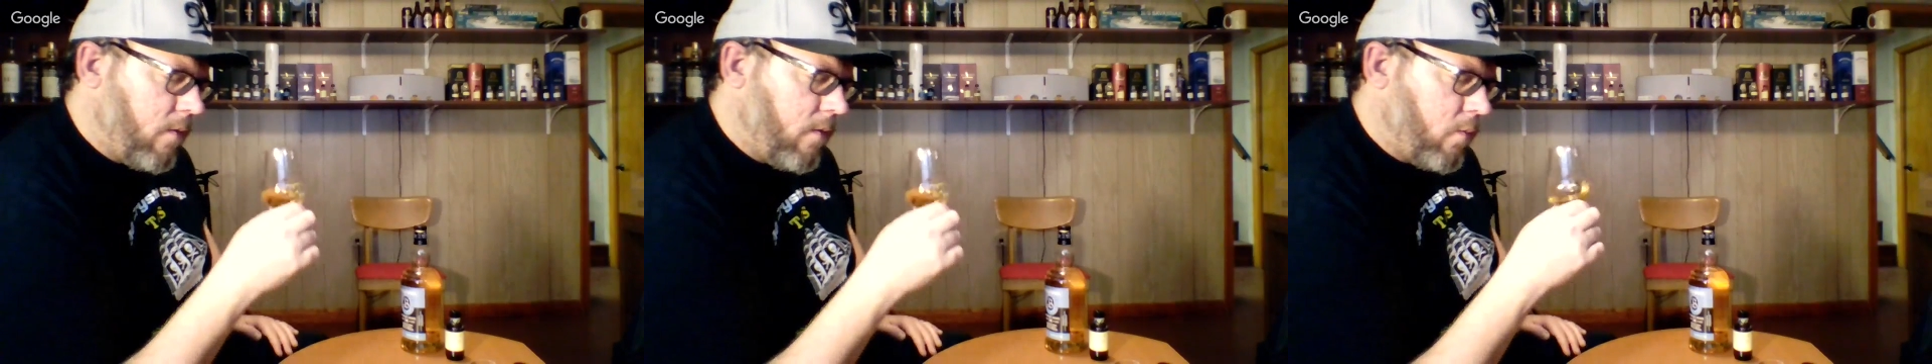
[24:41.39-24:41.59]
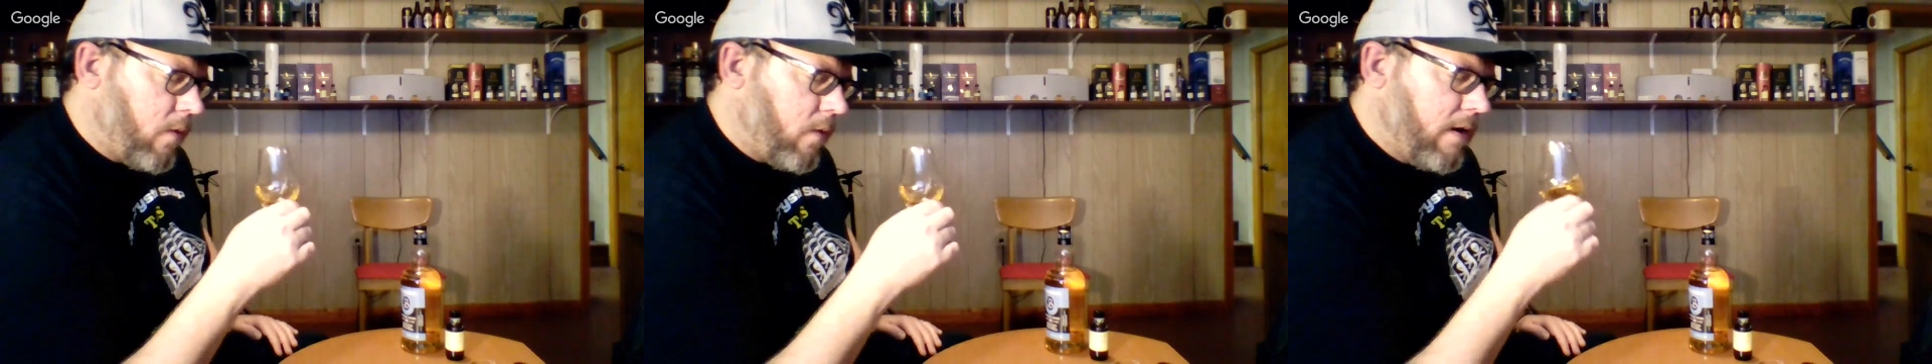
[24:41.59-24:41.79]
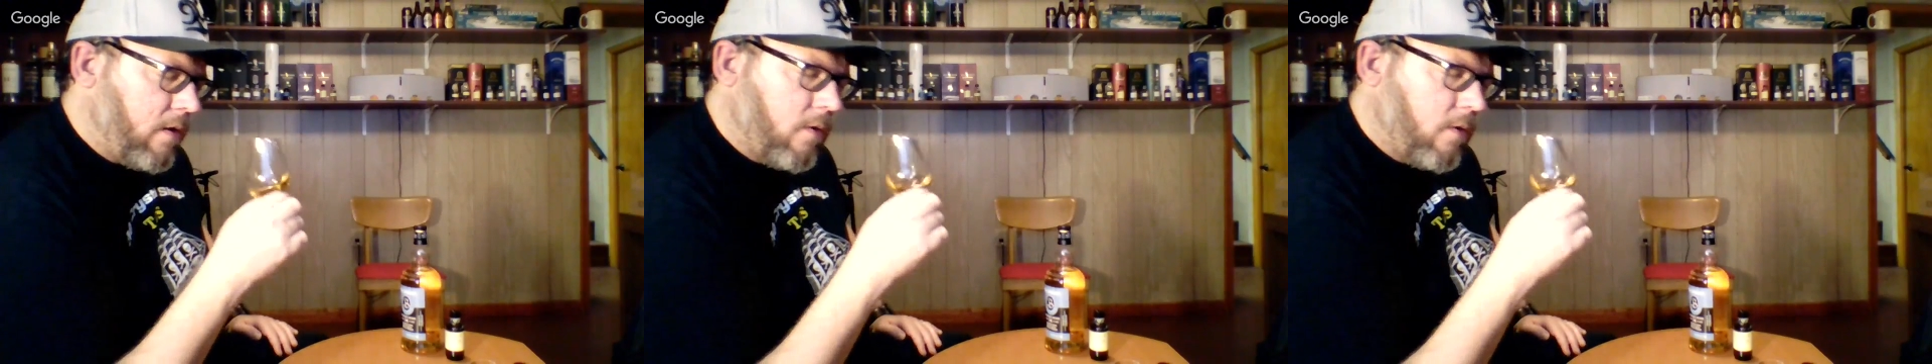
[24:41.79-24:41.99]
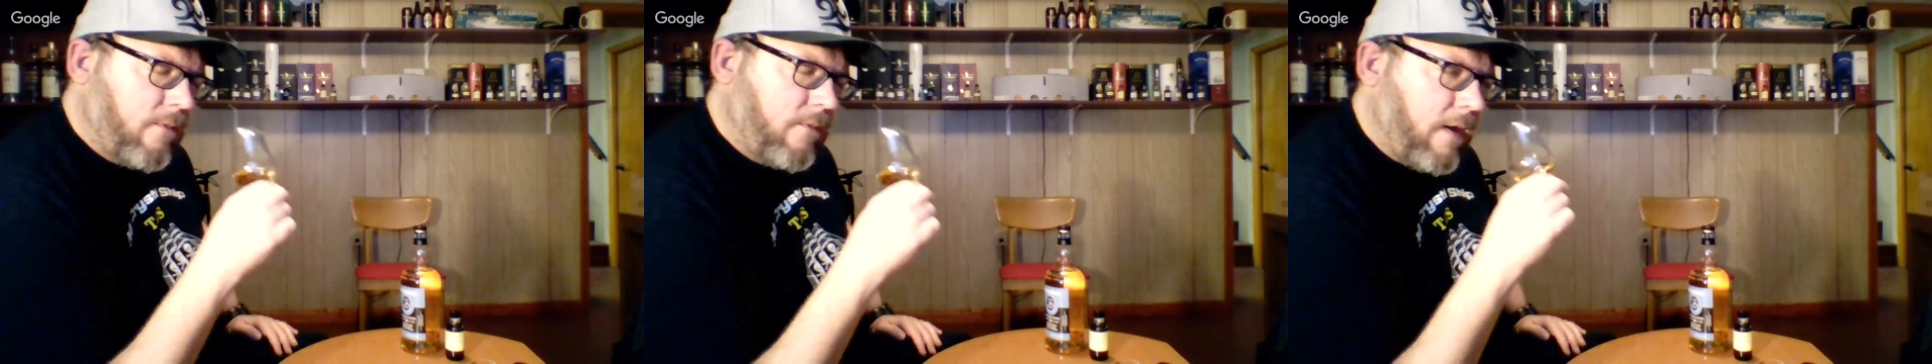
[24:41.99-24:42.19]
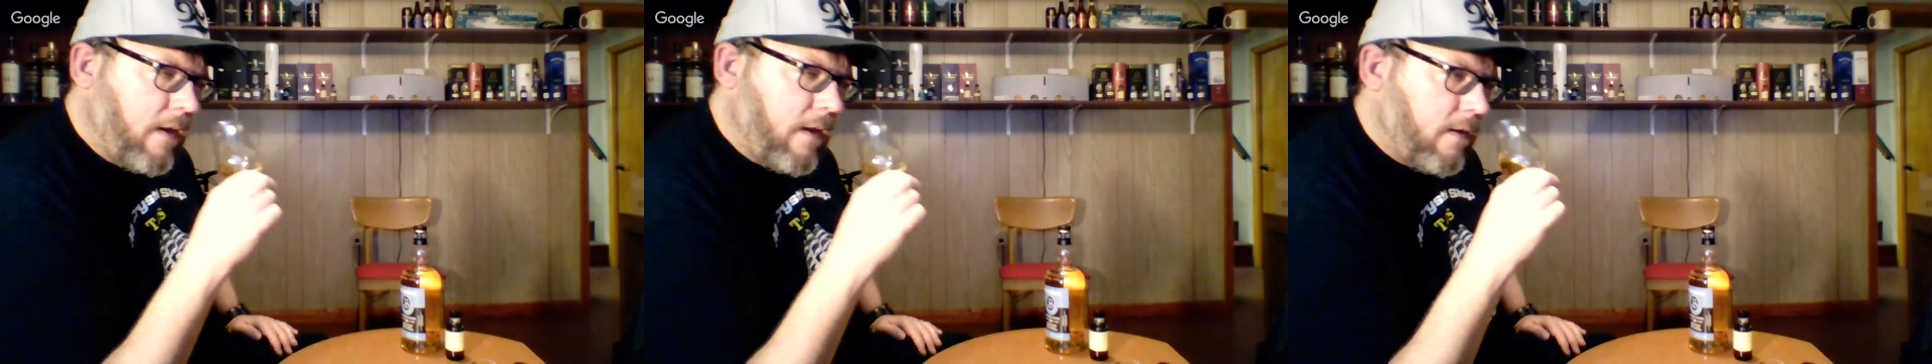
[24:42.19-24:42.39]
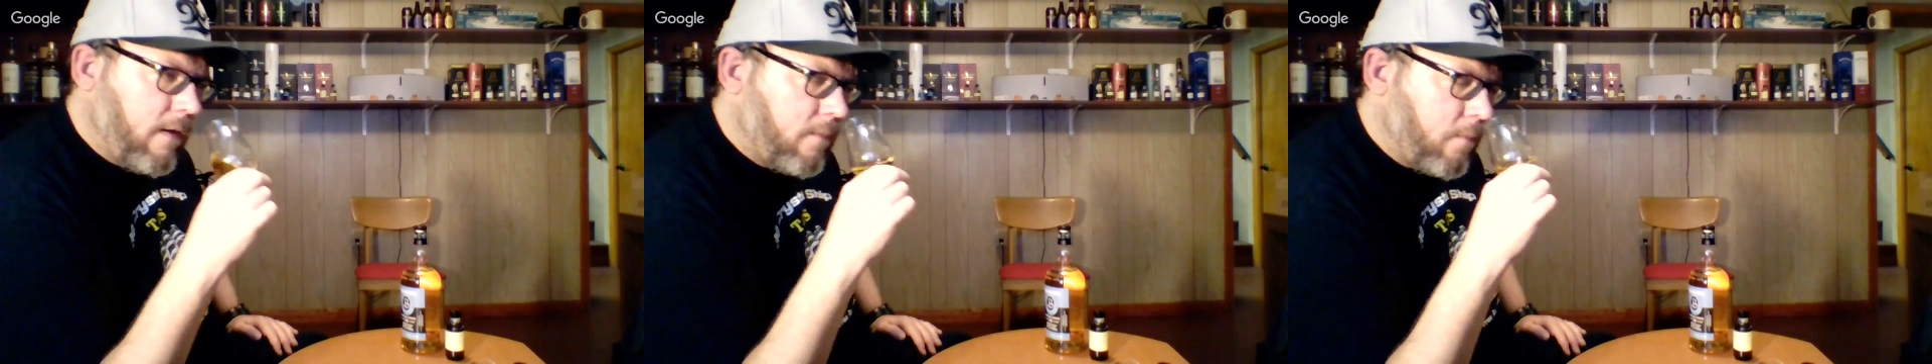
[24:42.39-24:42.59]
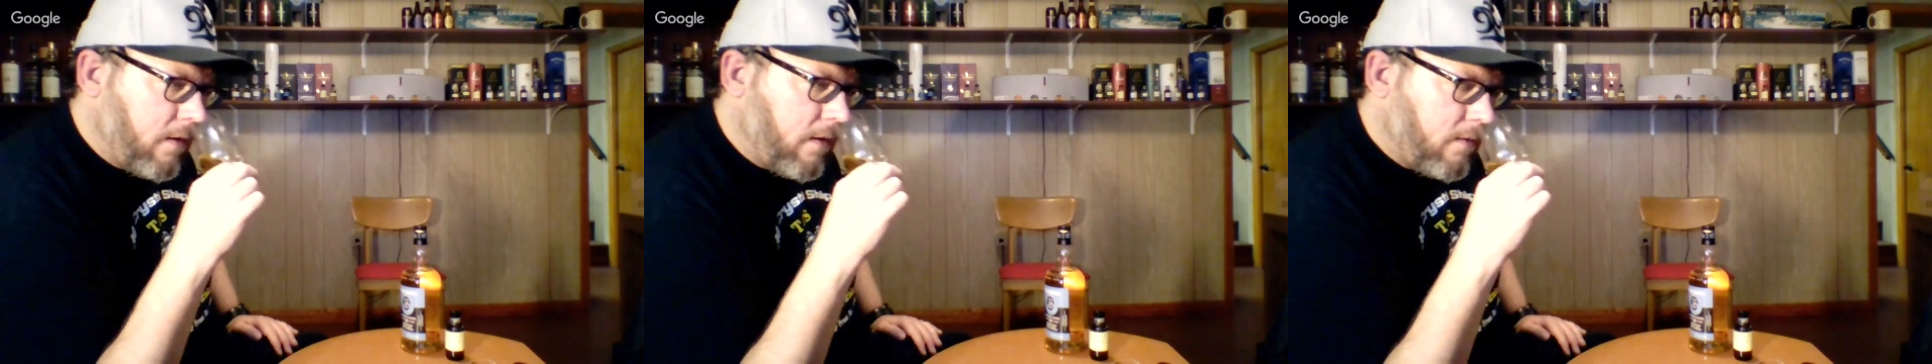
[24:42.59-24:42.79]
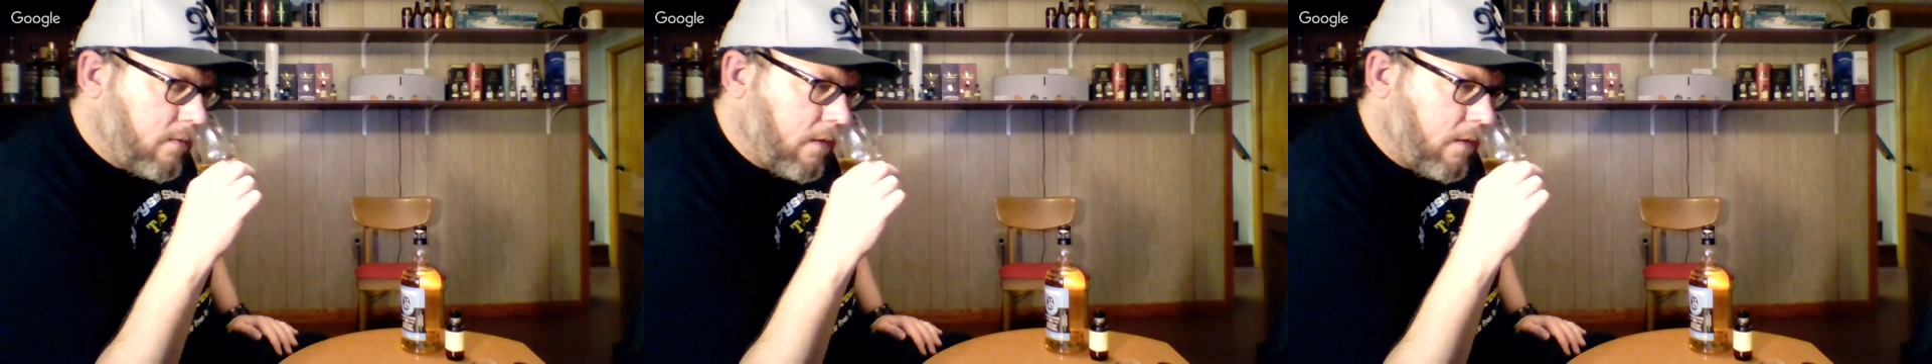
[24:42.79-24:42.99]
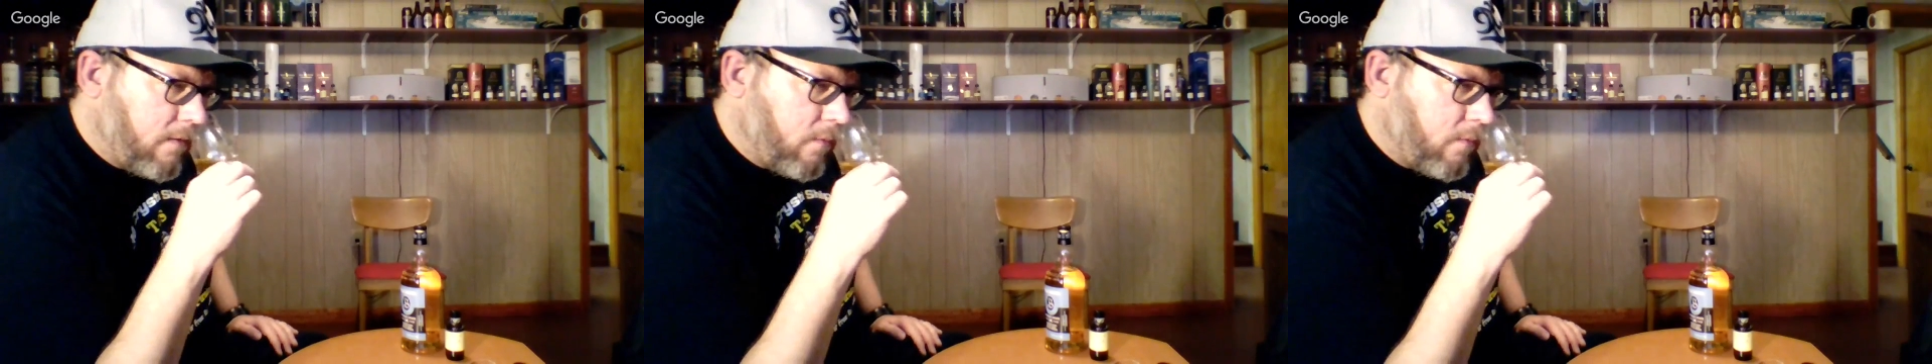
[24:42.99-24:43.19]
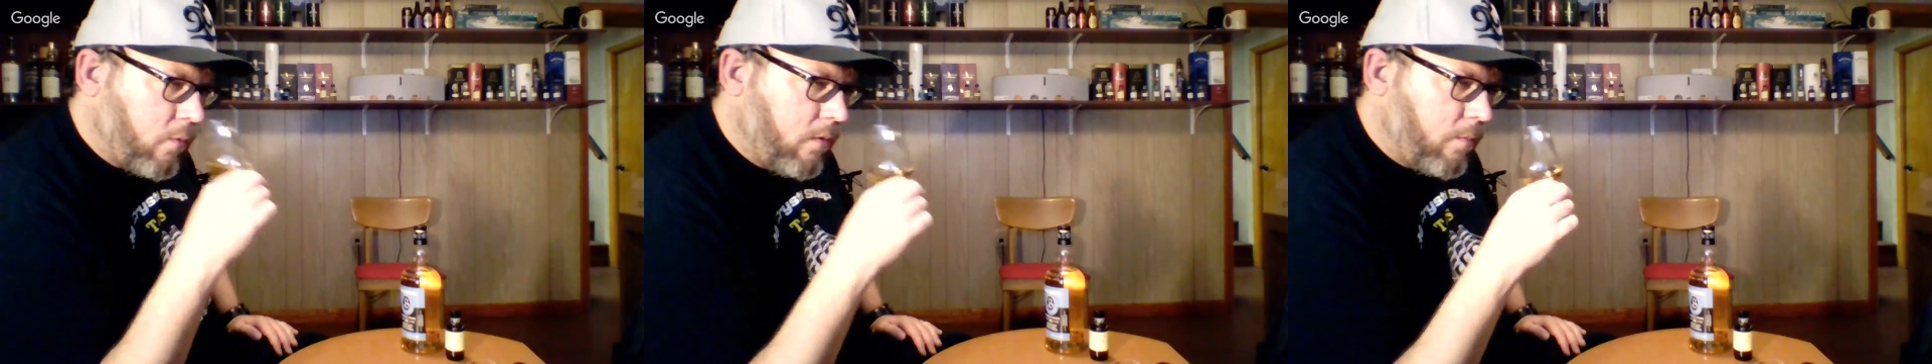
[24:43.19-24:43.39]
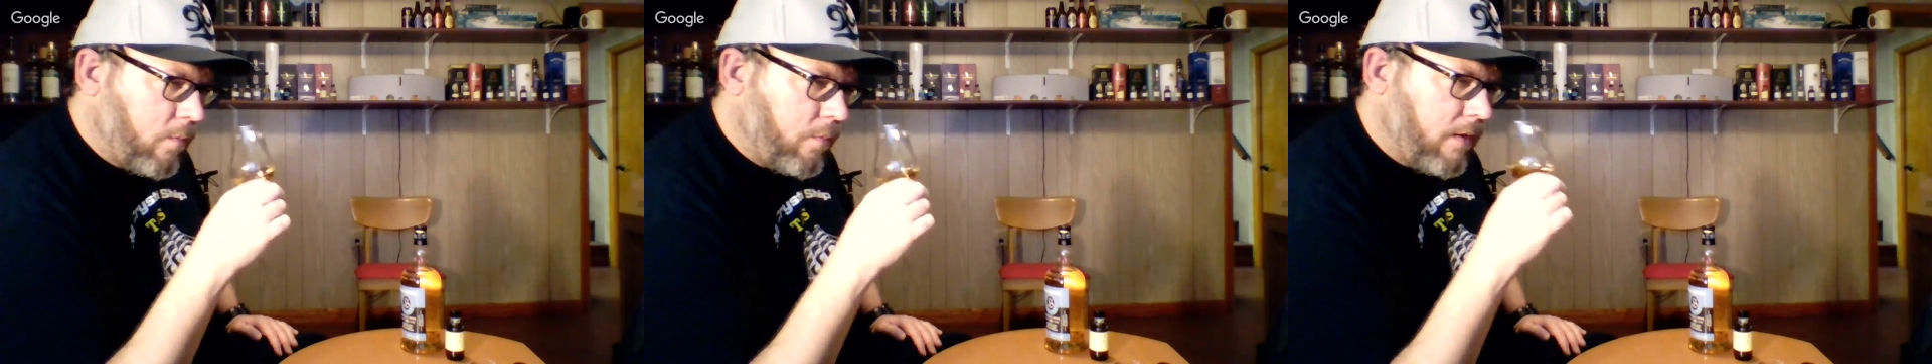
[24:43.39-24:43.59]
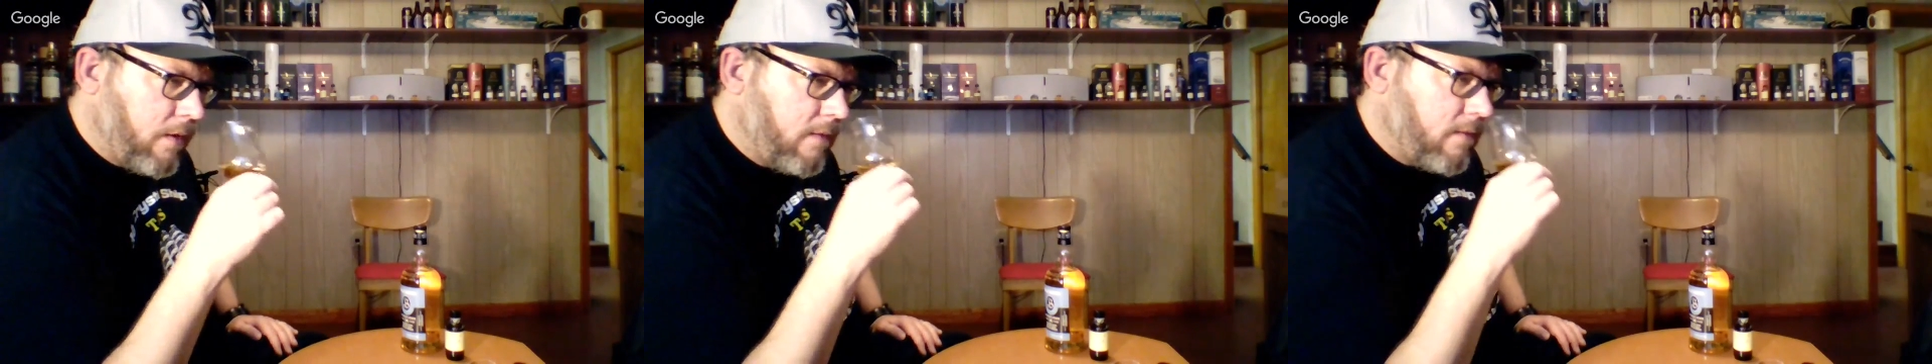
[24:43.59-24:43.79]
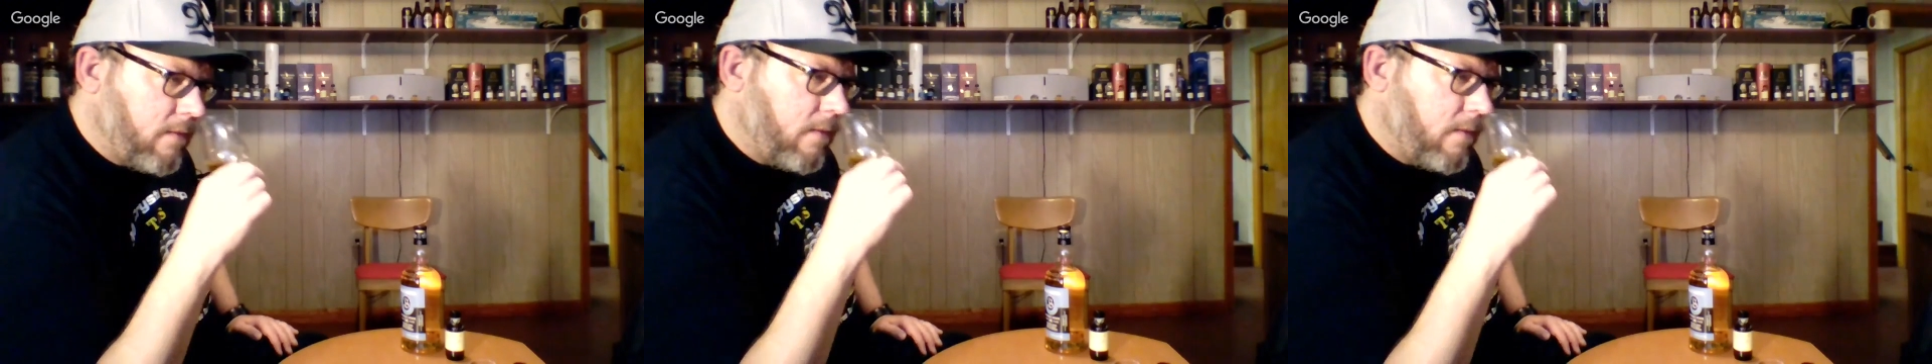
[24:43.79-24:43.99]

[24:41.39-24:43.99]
right in your face, but it's real pleasant.